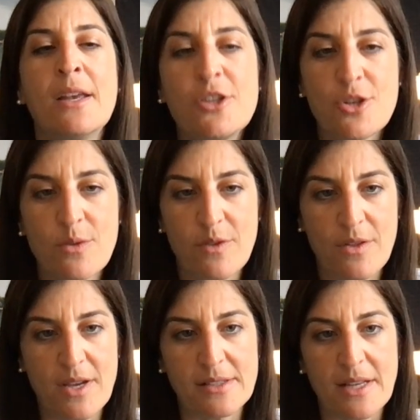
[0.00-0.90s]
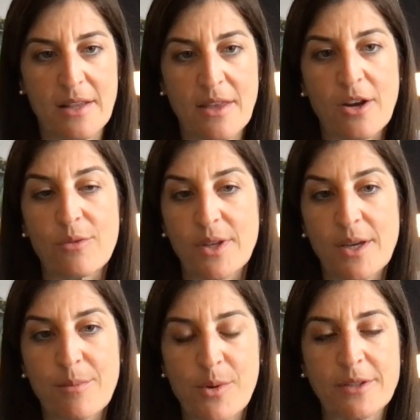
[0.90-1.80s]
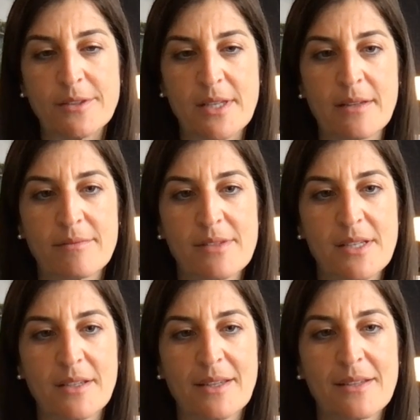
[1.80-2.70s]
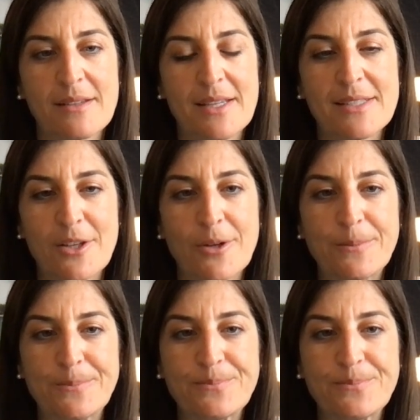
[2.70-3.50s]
2 of the things that I think are really important to consider.